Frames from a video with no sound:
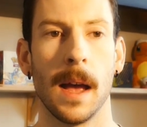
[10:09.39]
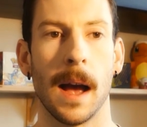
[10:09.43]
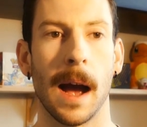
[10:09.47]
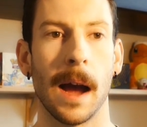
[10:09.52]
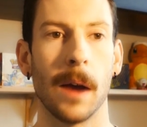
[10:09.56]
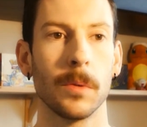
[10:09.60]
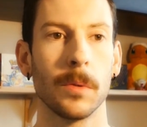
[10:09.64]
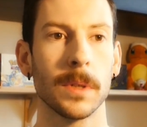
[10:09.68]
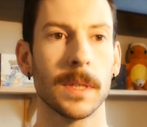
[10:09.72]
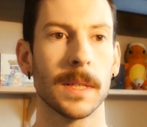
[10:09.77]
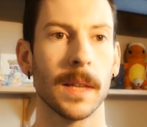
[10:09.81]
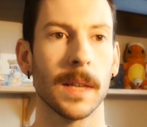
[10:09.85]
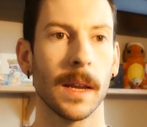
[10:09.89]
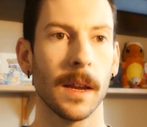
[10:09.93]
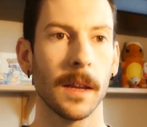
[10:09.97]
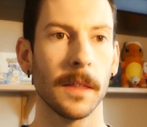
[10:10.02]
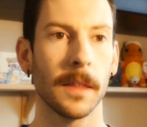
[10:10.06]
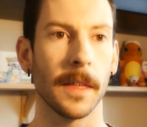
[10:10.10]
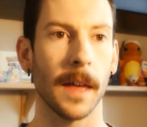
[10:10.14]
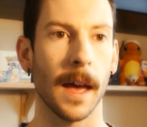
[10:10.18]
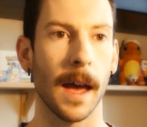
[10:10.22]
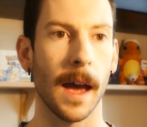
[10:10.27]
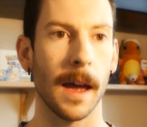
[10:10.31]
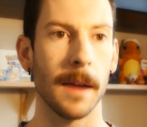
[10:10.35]
I would say
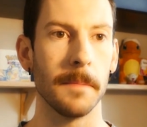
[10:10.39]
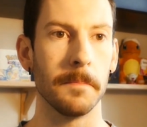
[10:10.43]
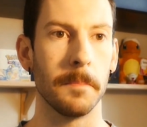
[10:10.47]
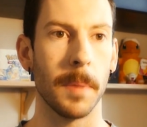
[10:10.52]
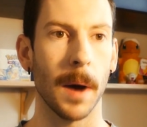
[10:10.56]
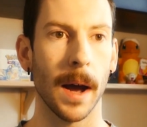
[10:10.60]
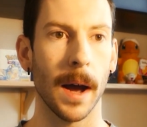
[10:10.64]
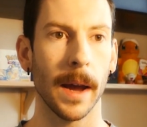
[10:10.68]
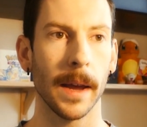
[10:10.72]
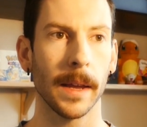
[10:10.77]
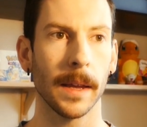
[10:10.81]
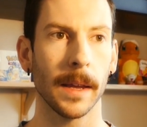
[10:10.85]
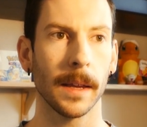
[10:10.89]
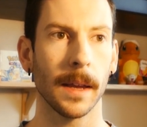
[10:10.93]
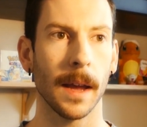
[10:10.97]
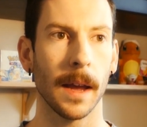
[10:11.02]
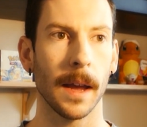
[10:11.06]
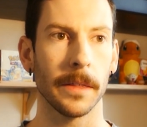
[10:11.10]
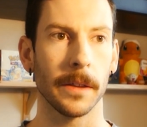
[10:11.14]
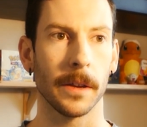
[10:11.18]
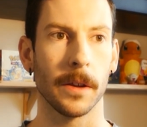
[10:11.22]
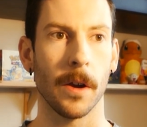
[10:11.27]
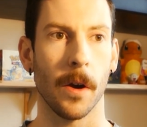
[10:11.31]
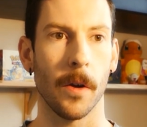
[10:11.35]
that buying
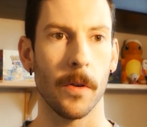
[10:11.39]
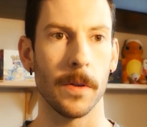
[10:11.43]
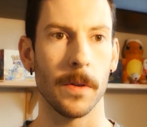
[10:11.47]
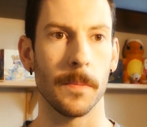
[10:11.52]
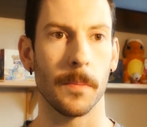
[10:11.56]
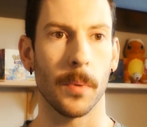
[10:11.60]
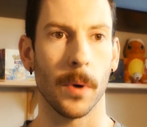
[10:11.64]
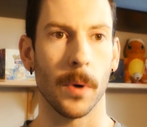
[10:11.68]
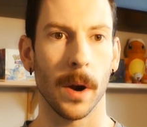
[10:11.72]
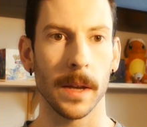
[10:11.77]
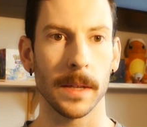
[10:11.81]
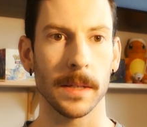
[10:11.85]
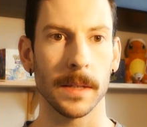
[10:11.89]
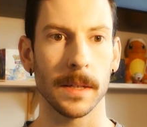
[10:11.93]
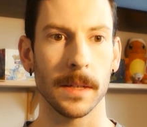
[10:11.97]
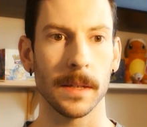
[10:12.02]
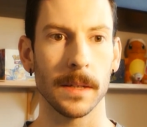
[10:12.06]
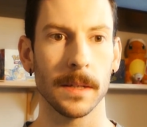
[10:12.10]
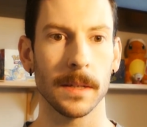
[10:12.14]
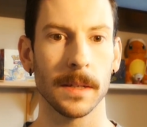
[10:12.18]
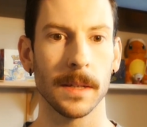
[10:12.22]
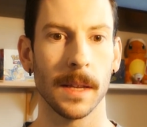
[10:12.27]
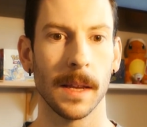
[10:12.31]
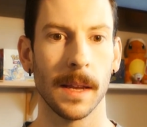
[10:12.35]
at the current
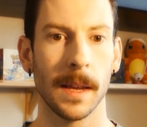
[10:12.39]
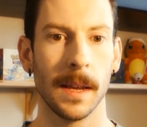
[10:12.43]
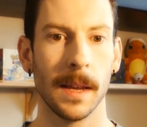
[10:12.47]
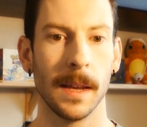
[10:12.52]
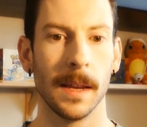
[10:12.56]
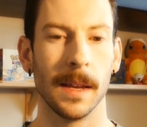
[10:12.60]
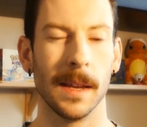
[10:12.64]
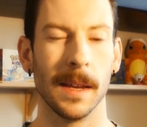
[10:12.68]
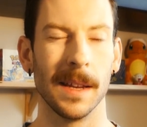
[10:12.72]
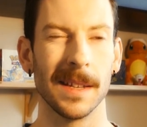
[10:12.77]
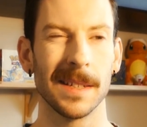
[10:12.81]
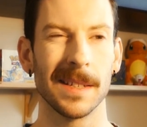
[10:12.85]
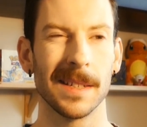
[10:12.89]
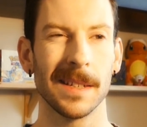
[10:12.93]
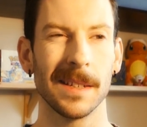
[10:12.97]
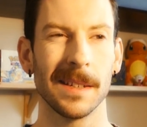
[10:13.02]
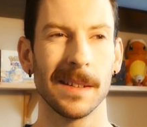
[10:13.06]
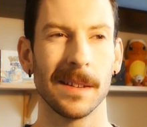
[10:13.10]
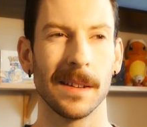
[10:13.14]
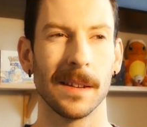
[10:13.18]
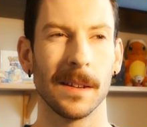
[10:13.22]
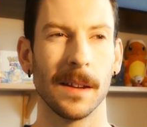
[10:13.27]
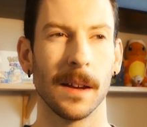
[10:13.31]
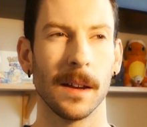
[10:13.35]
prices
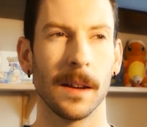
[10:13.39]
isn't